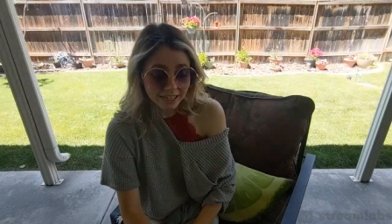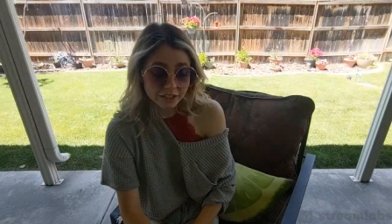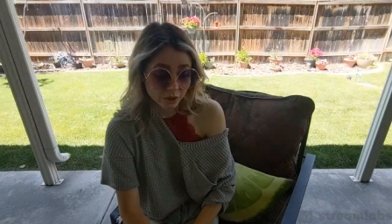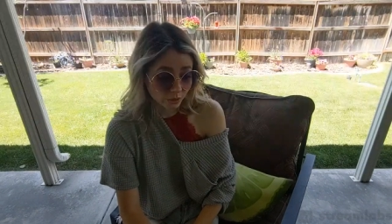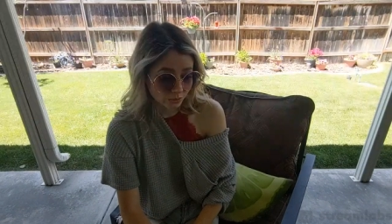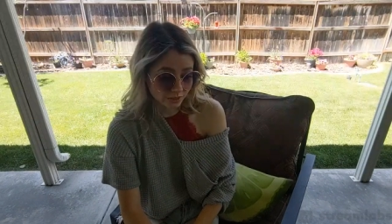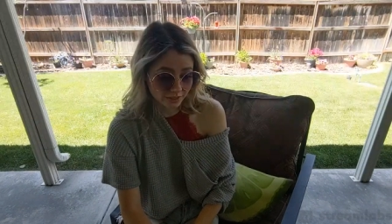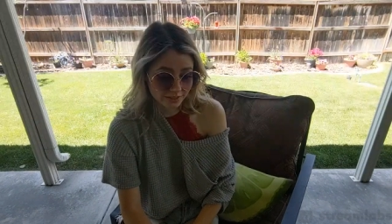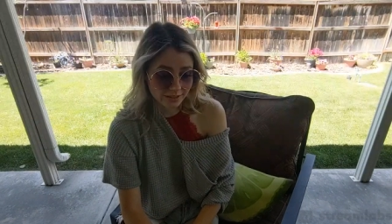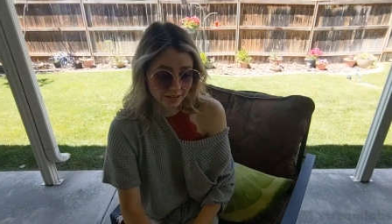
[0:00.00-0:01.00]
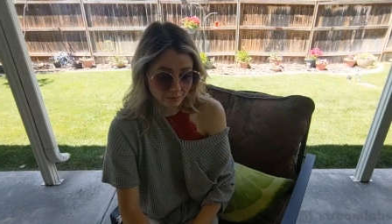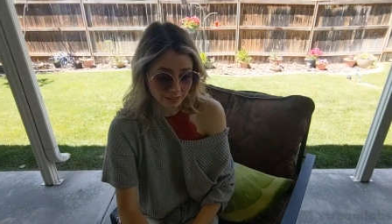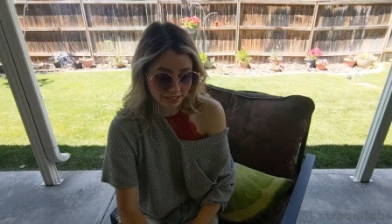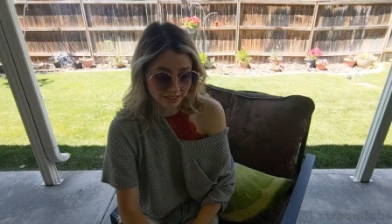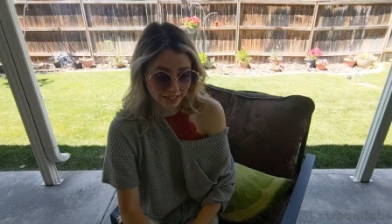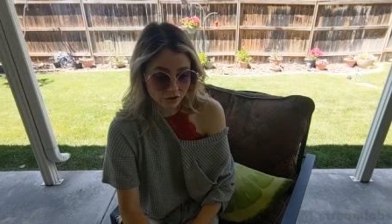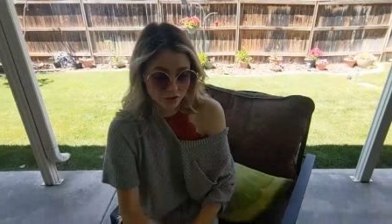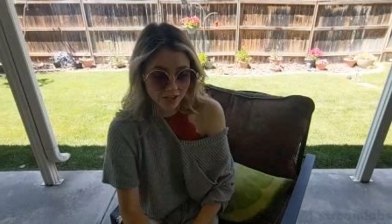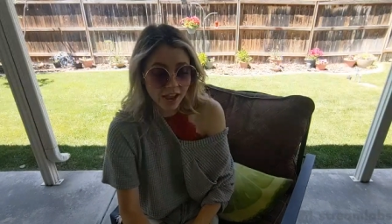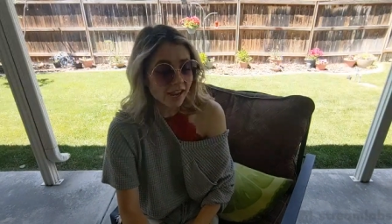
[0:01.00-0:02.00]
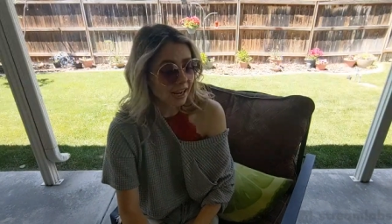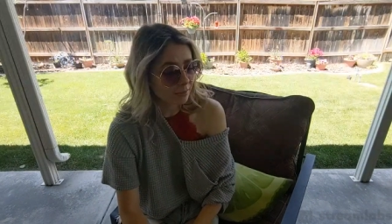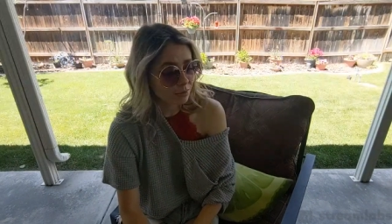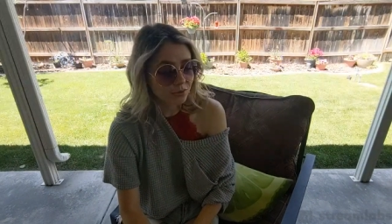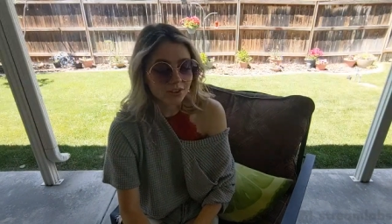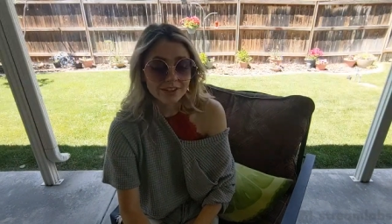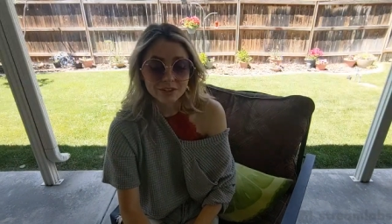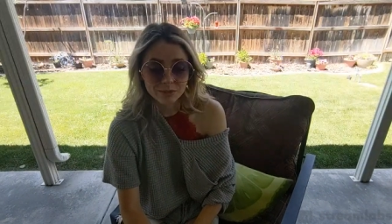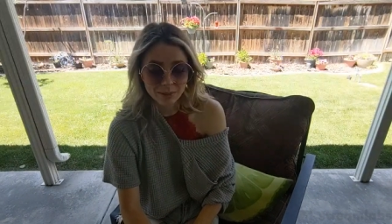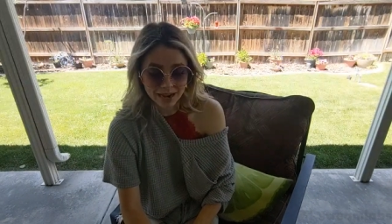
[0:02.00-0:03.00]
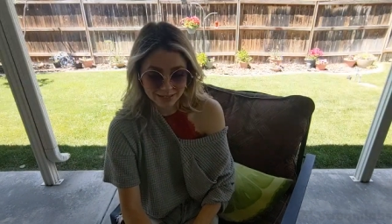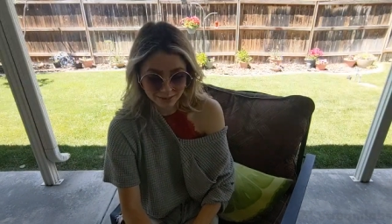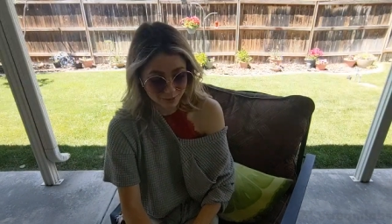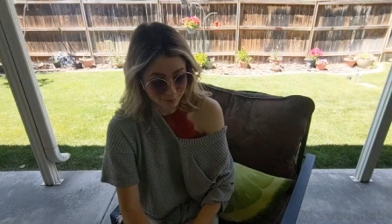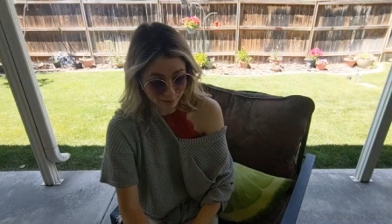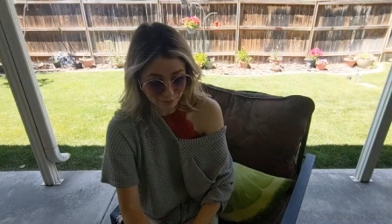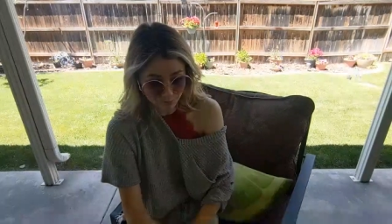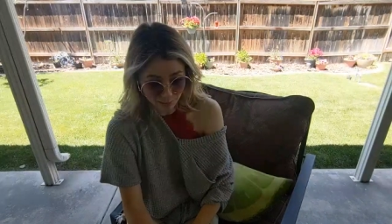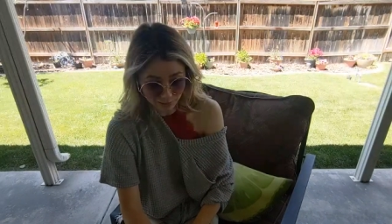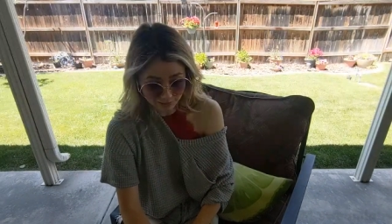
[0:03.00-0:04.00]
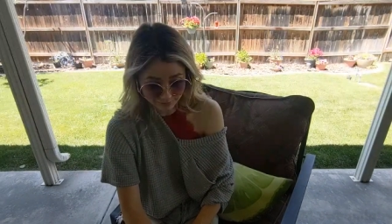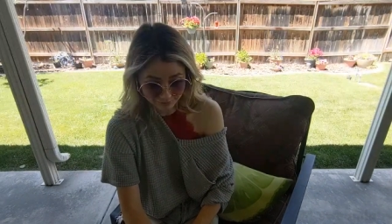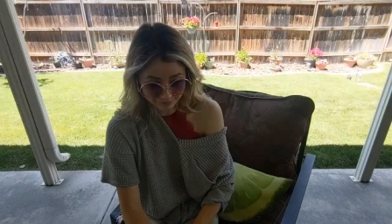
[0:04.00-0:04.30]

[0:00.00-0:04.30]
I don't, Sandman. Actually, I absolutely despise the smell of pot.